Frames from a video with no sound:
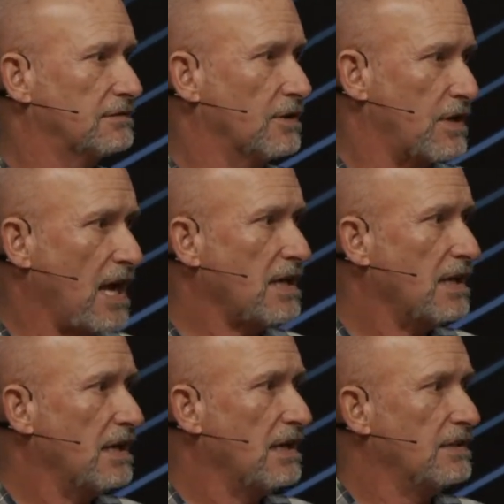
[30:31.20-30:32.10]
okay?
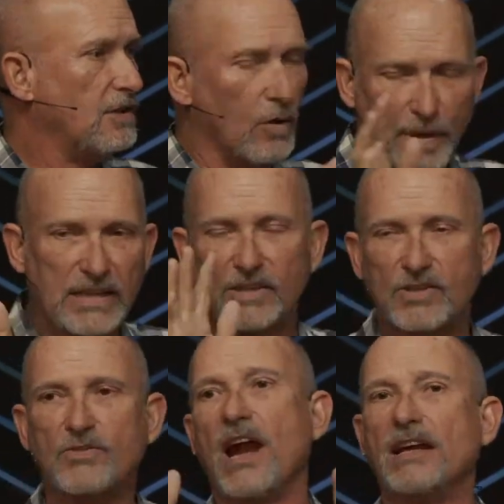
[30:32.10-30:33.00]
Don't be
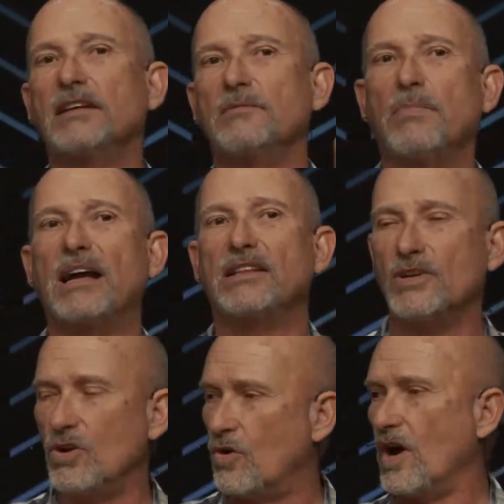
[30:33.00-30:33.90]
distracted by the
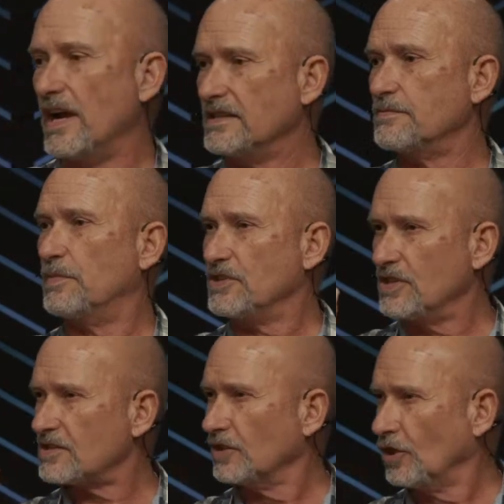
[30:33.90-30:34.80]
noise, but
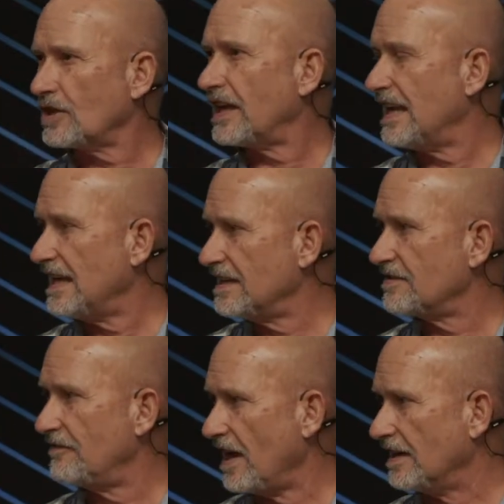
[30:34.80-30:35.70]
just look at
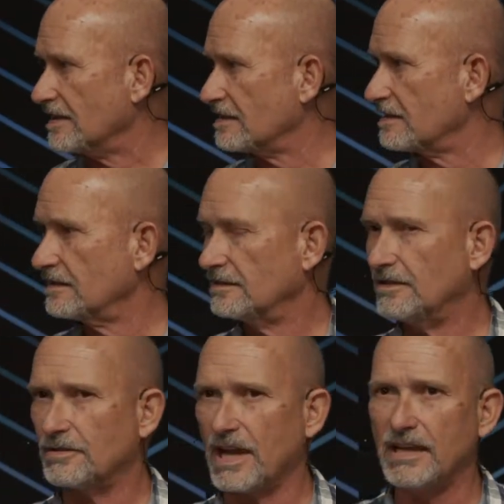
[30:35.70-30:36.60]
his face,
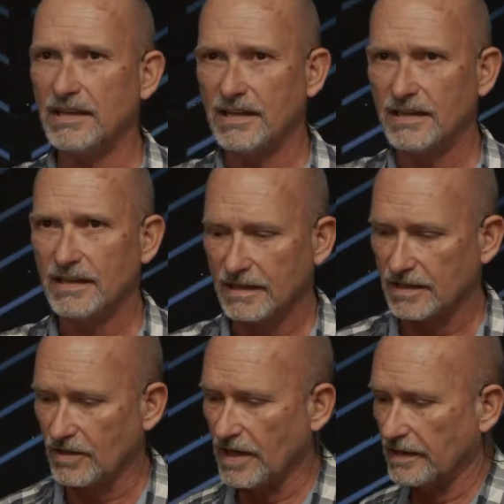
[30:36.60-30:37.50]
okay?
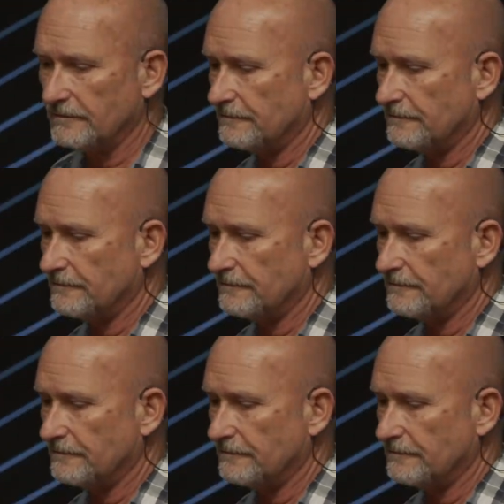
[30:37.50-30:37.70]
Go ahead.